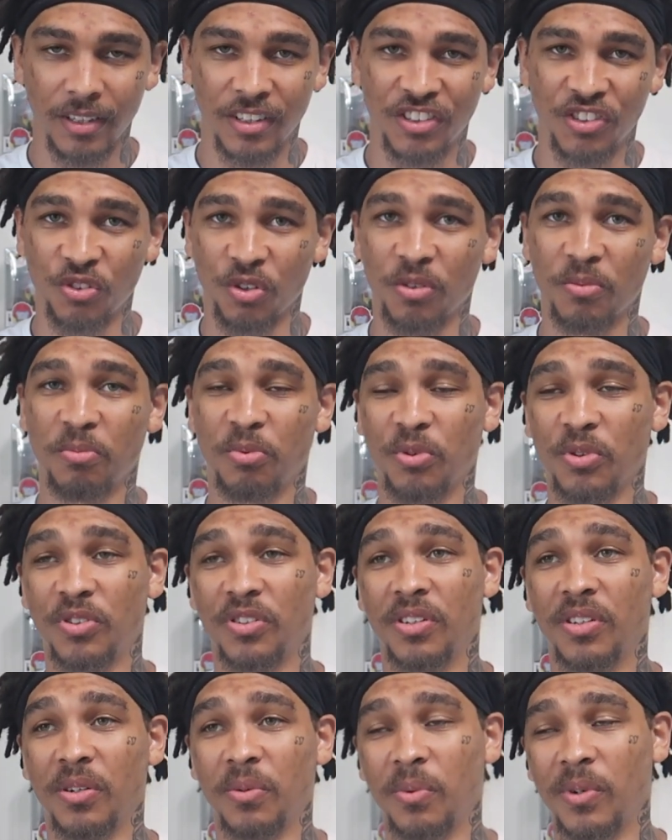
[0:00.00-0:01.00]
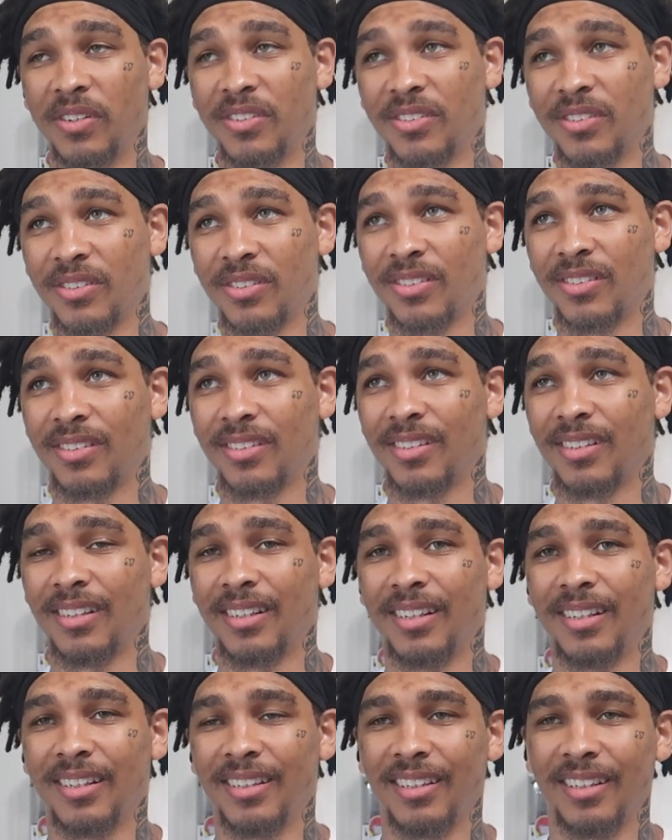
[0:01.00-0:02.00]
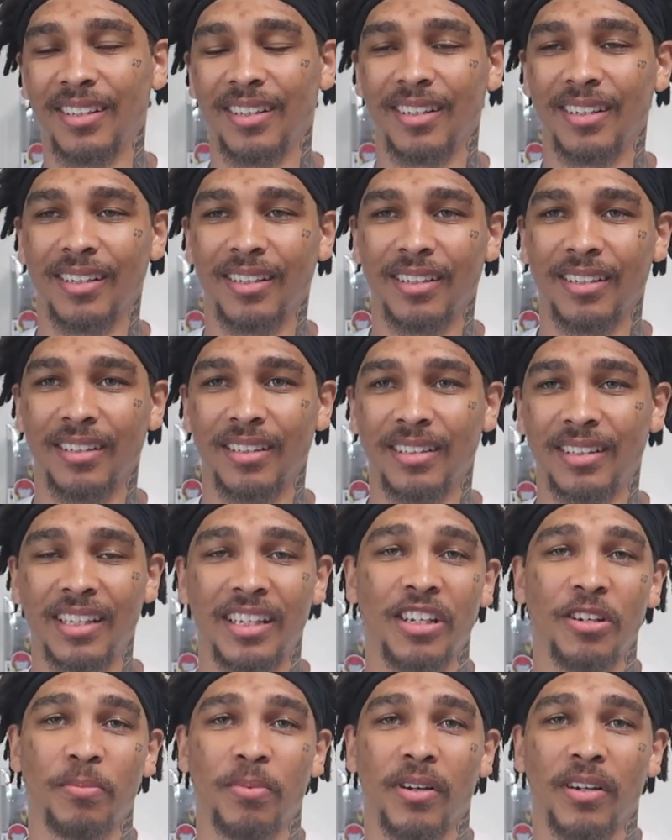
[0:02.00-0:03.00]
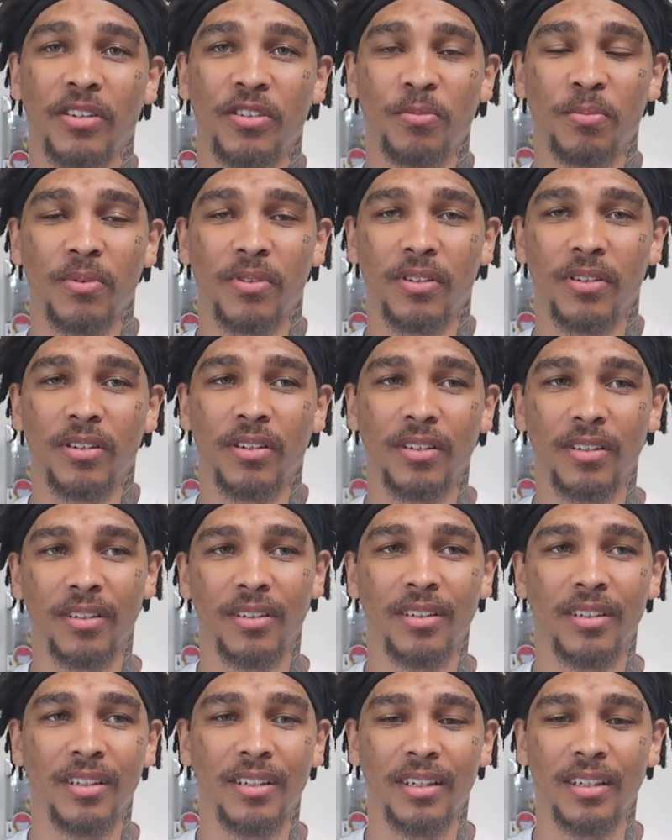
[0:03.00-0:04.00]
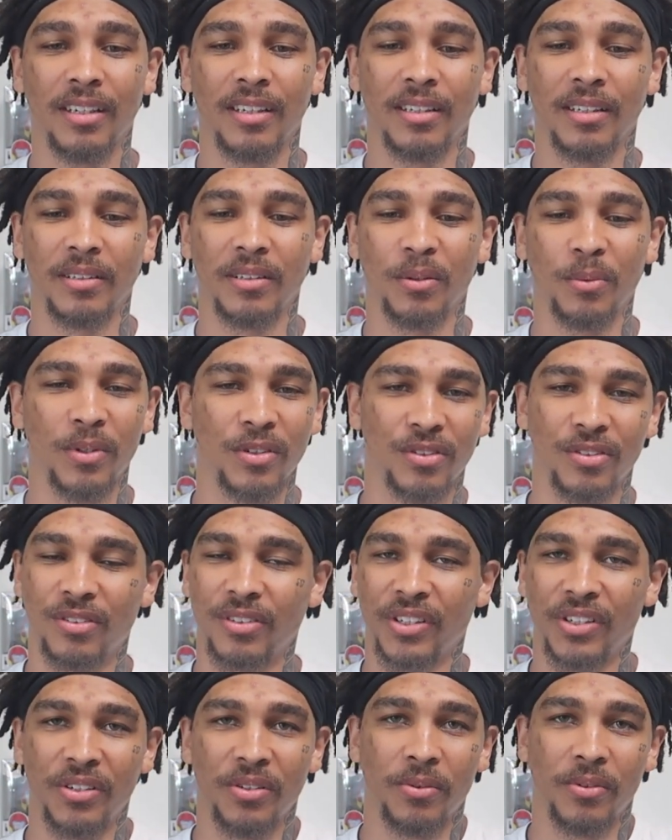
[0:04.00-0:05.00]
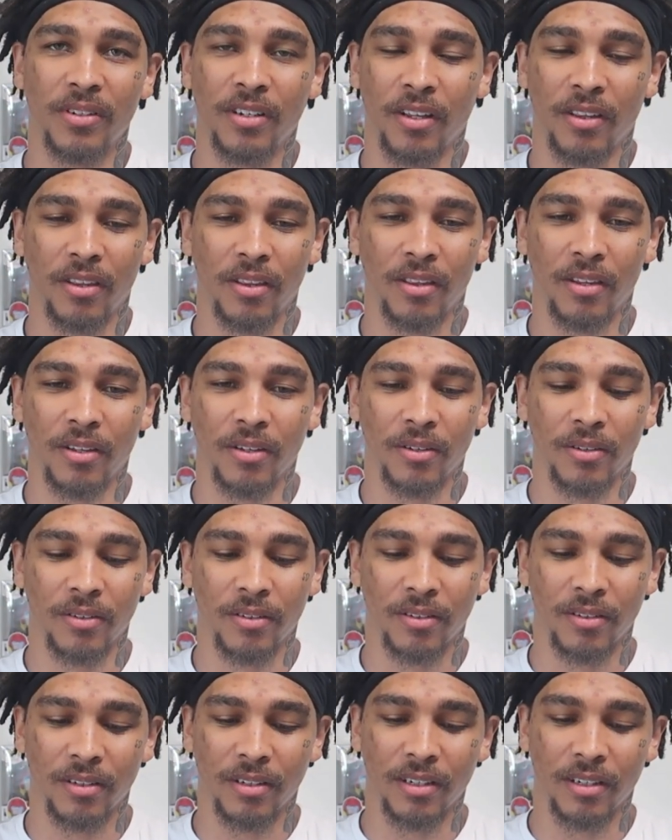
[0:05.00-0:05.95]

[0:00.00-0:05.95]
Jordan Poole to the Wizards. I think he'll probably do pretty good. The Wizards ain't doing nothing though.